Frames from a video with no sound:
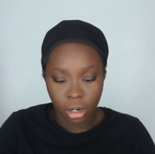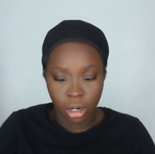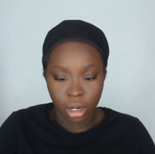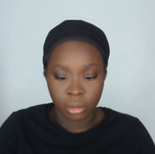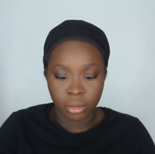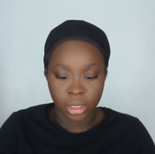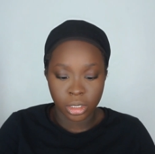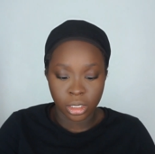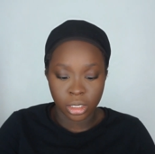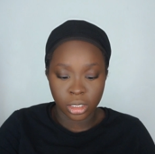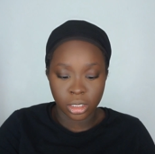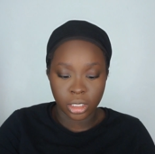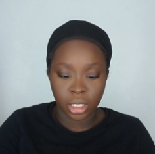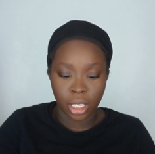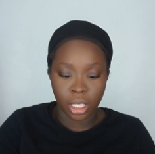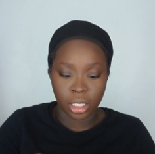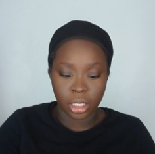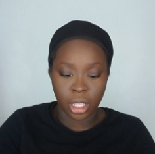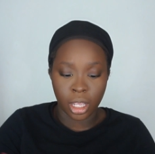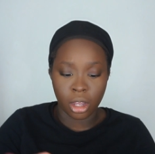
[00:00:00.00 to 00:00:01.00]
I'm just going to
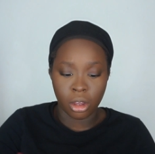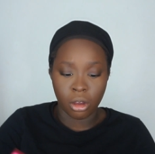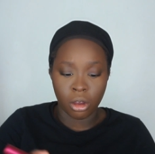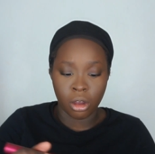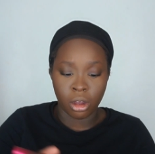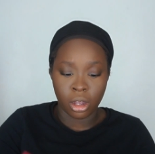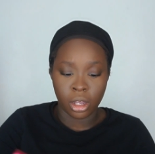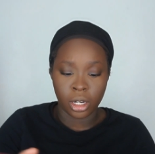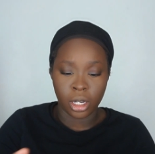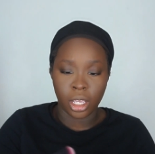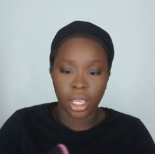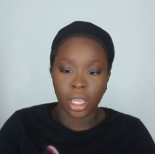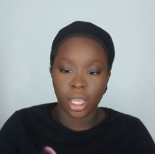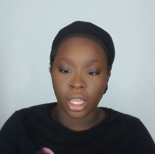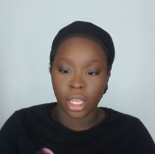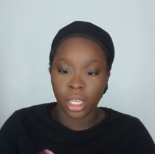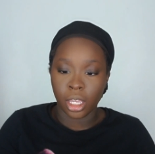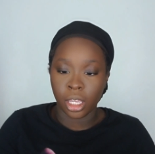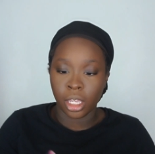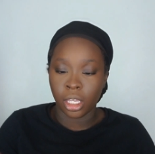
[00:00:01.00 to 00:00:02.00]
take that on
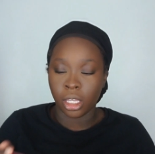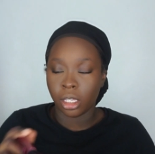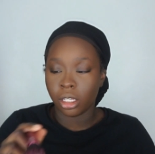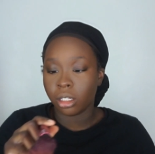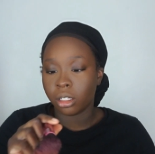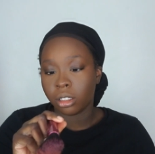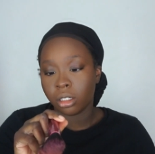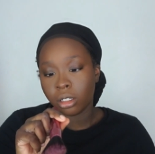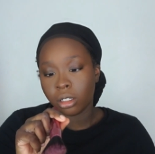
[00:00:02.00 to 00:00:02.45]
a